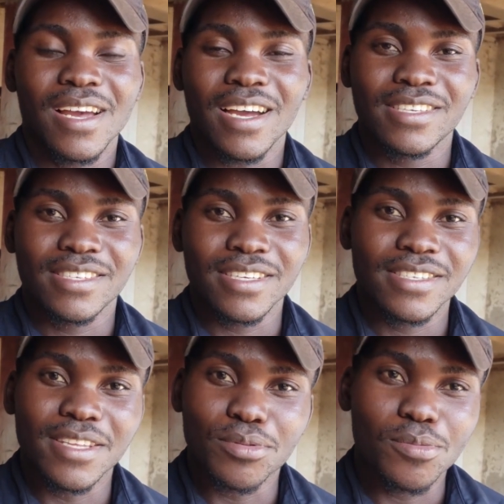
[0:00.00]

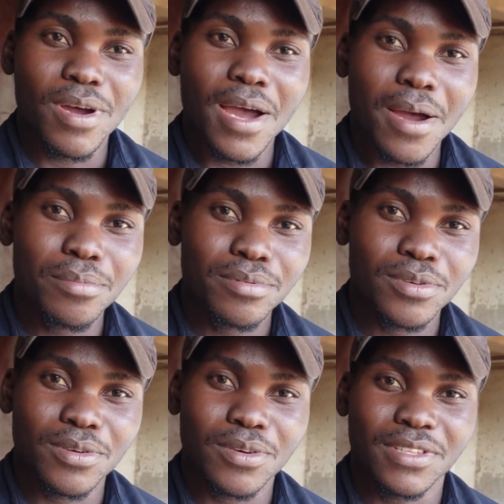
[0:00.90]
access the Buma app
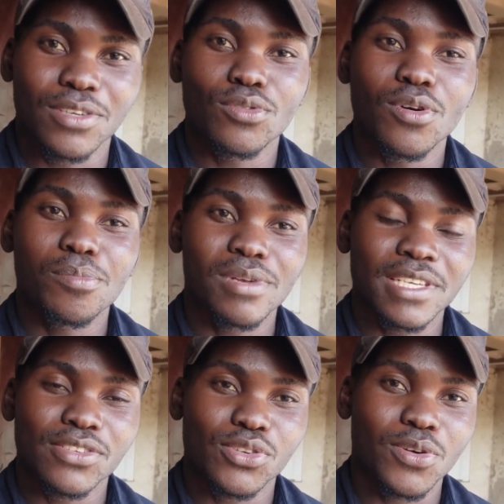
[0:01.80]
on the Google Play
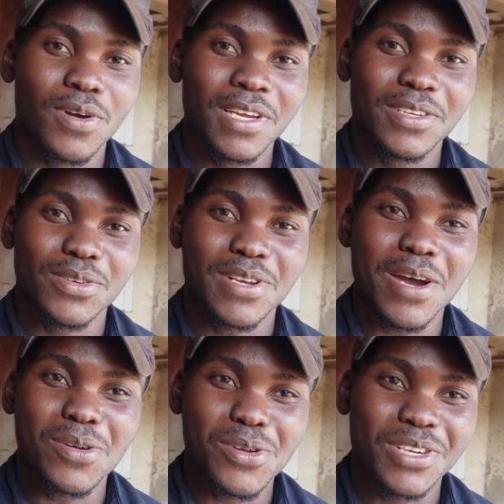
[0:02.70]
Store. You
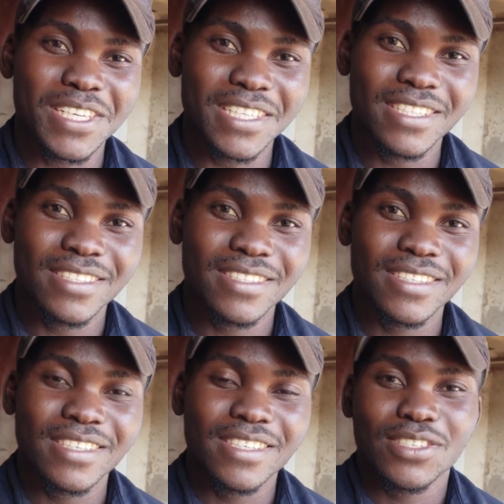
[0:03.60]
download it.
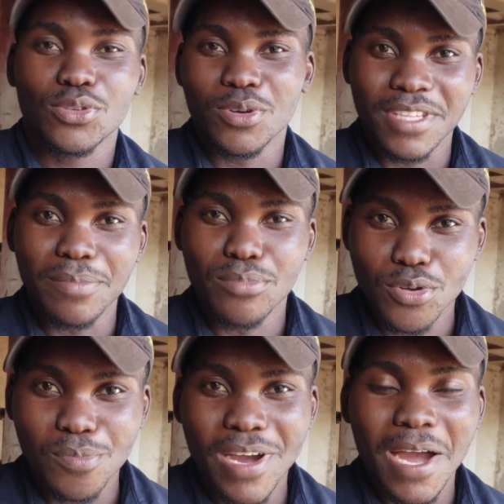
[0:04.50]
It's called the
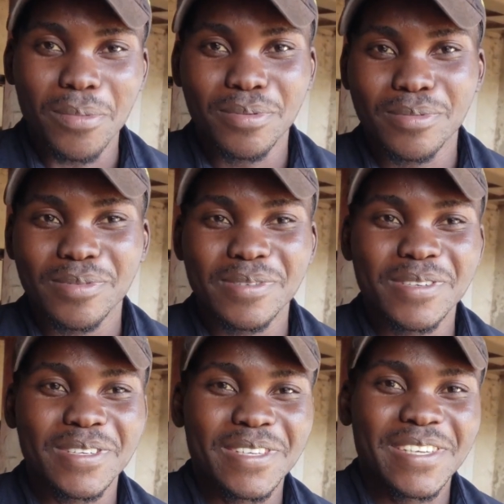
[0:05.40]
Buma app.
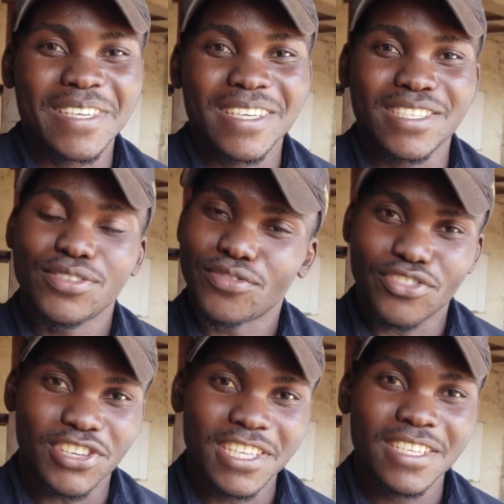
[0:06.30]
It's
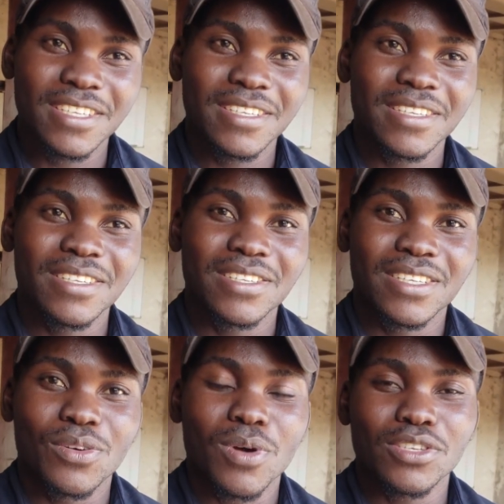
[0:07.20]
free.
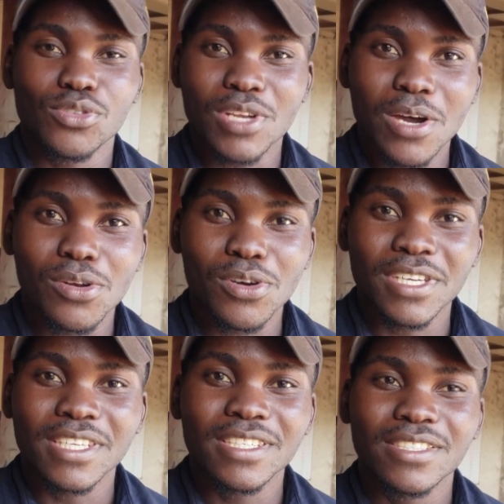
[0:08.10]
Once you
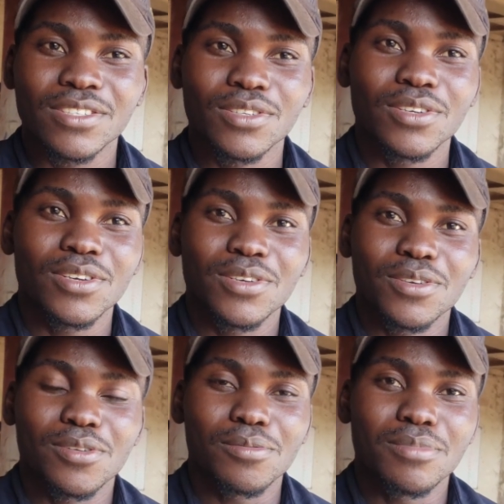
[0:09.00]
download it,
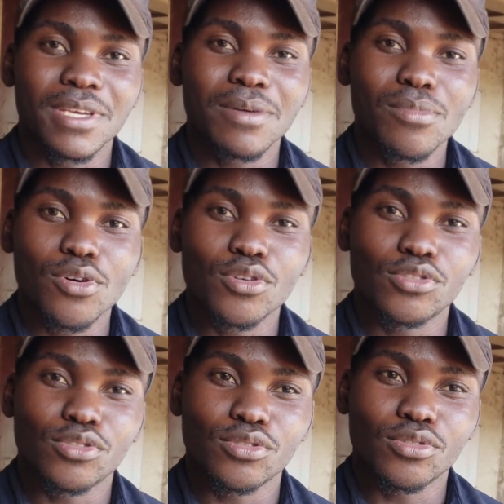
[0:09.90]
you'll be
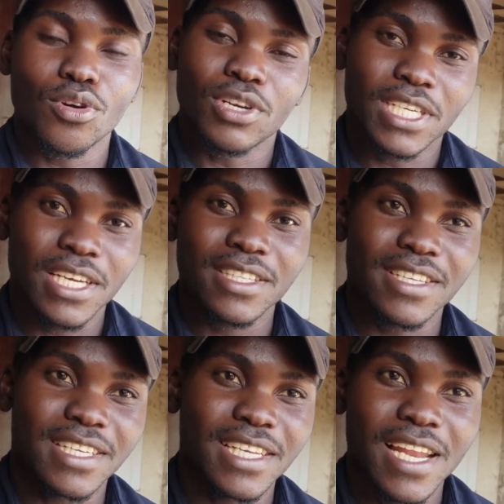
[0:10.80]
able to contact
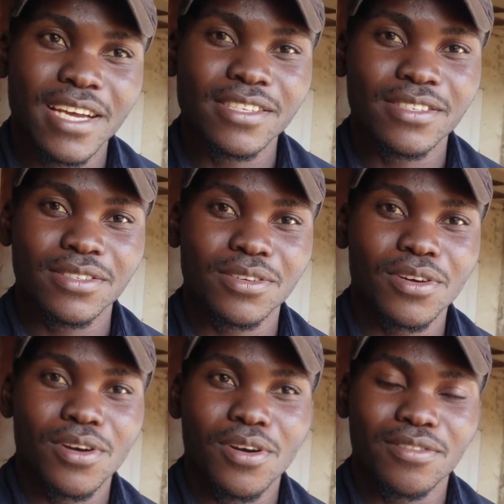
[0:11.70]
the dealers
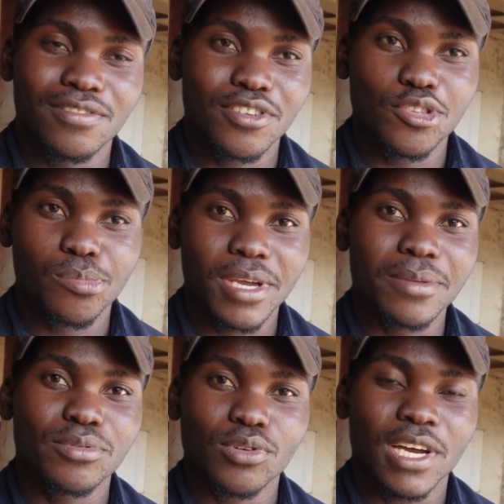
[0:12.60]
of those
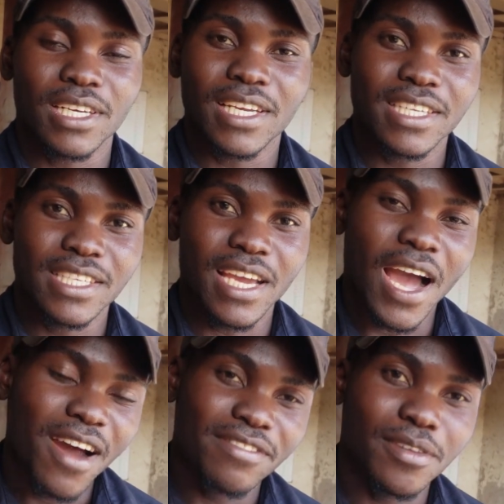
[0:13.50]
pipes. You can get a
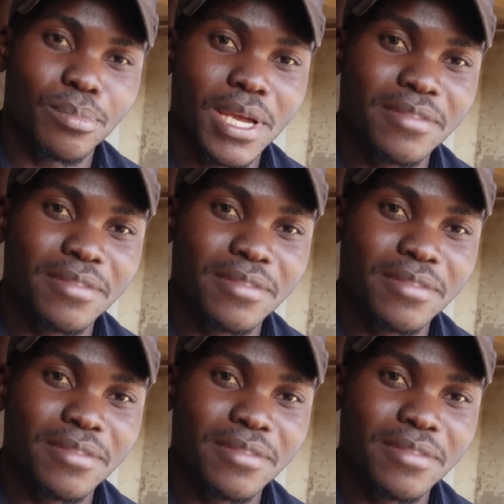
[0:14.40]
half a pipe,